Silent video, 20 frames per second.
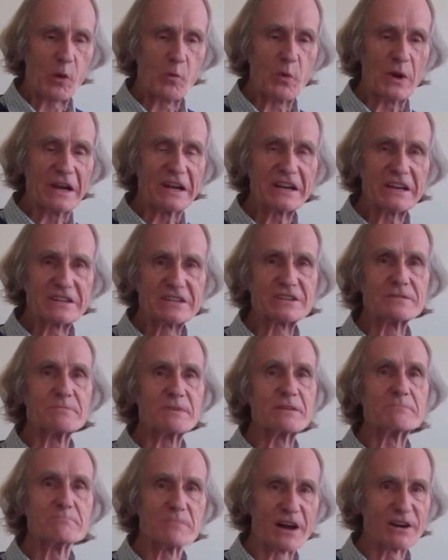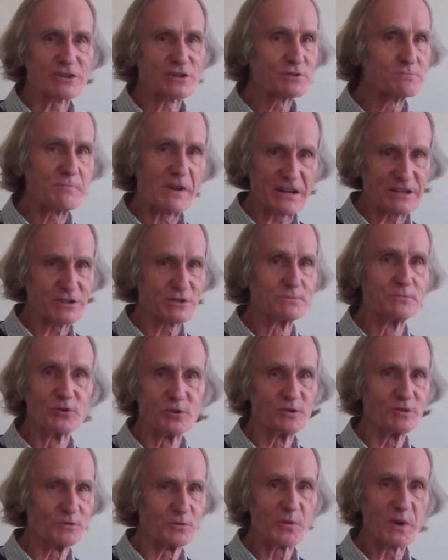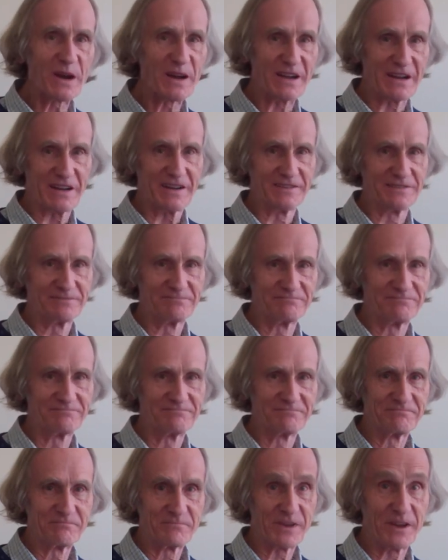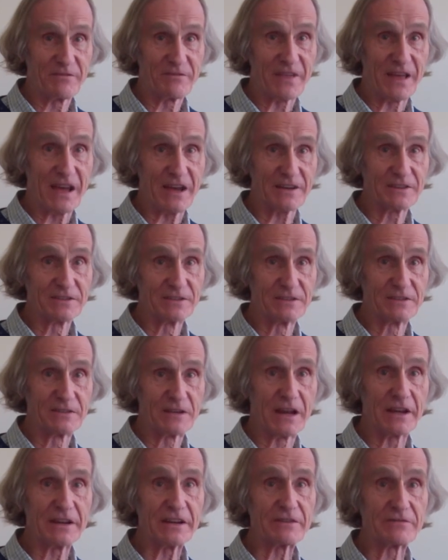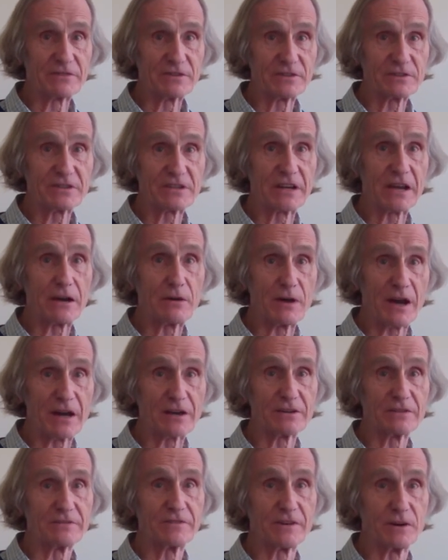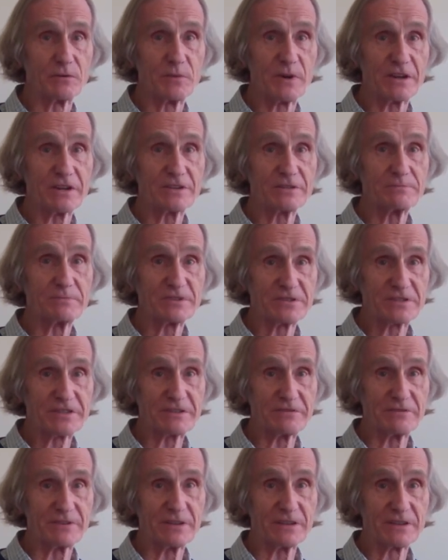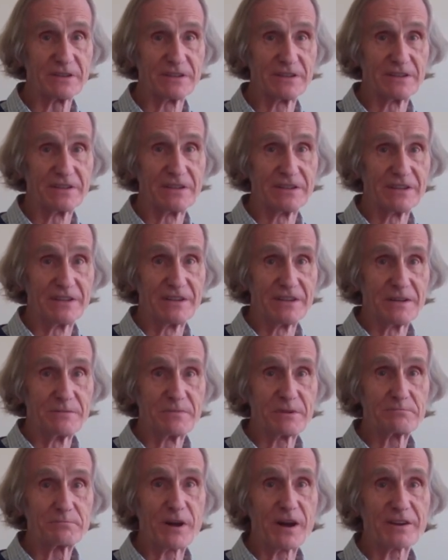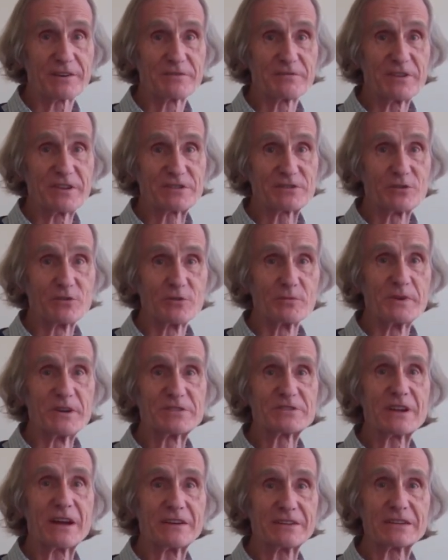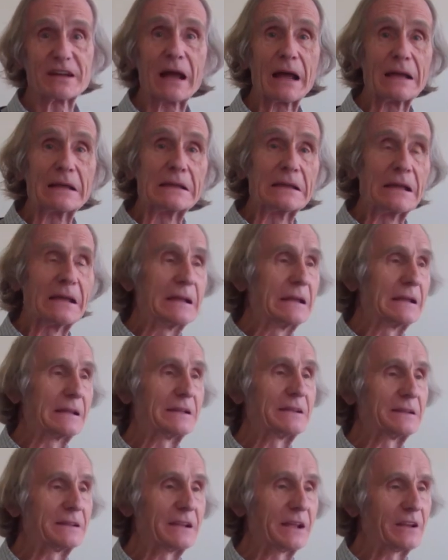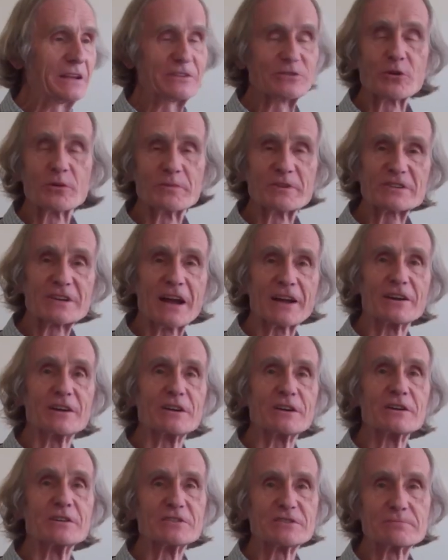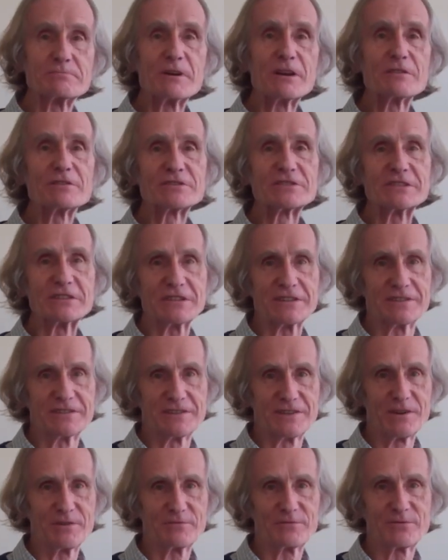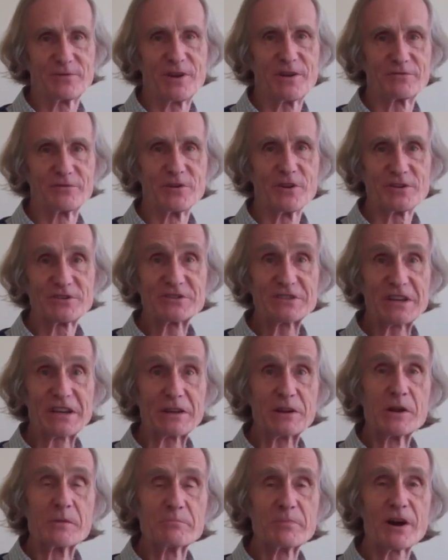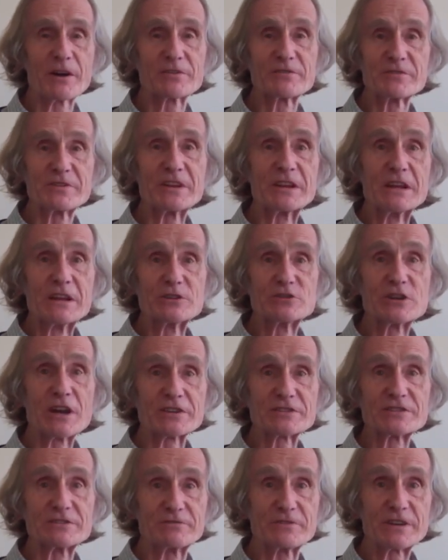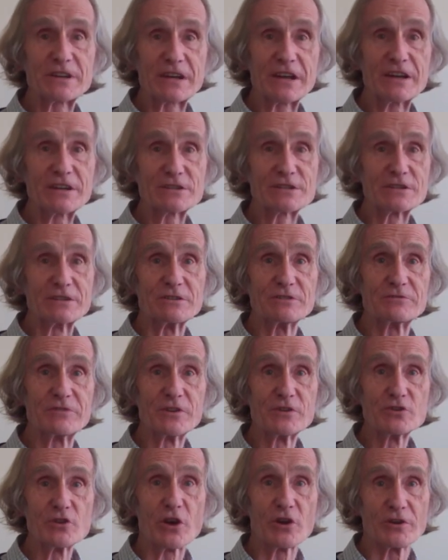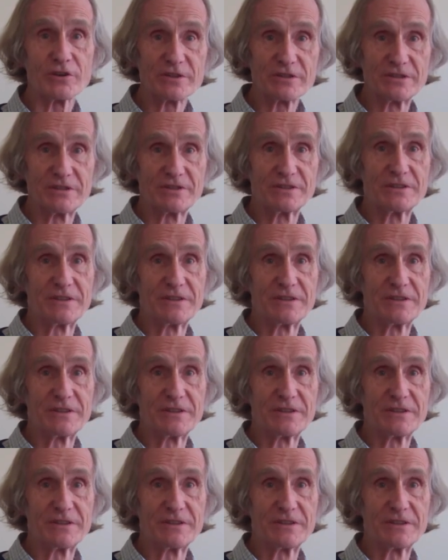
we need to be much, much more aware of that and even to go out of our way to perceive it. But part of this almost, it's almost like a conspiracy of, of not seeing, part of the justification for not